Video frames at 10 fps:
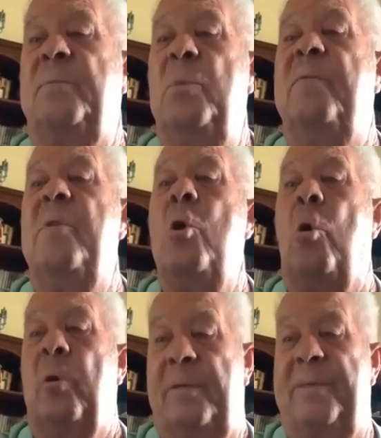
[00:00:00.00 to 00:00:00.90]
move
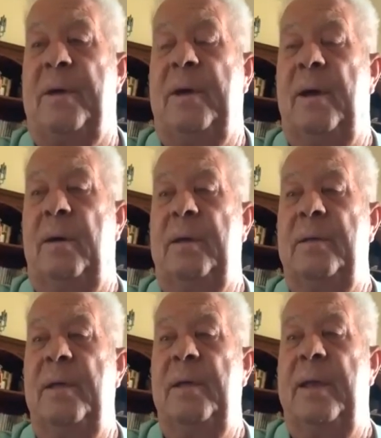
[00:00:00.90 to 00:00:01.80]
north
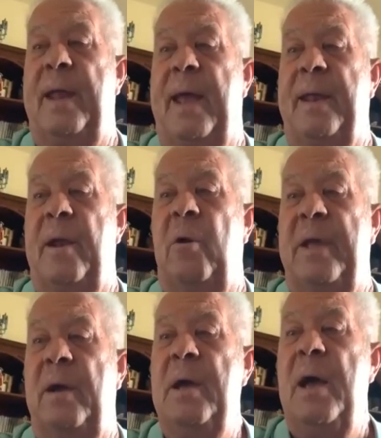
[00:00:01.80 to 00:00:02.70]
in that
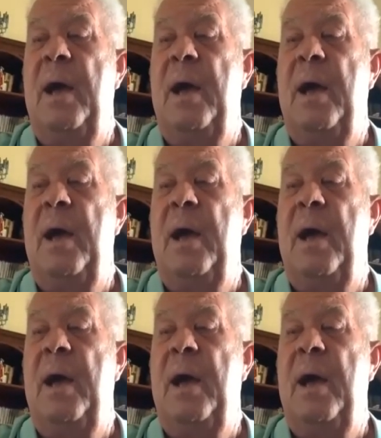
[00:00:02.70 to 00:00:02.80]
area.